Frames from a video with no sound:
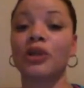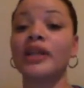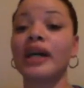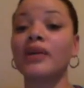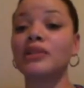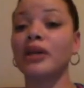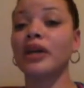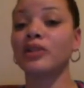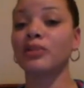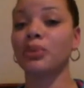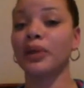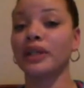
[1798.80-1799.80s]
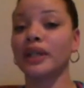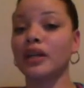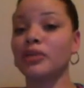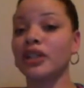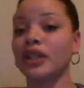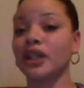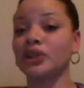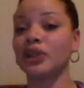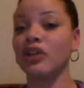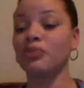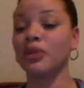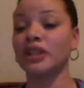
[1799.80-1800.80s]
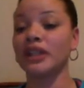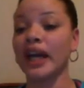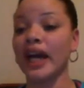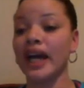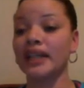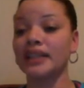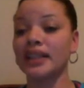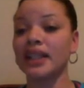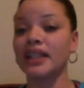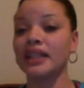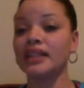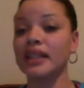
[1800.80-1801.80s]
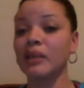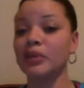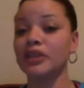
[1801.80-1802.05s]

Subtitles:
super. That was my other point. I don't mean to cut you off, but the acting in this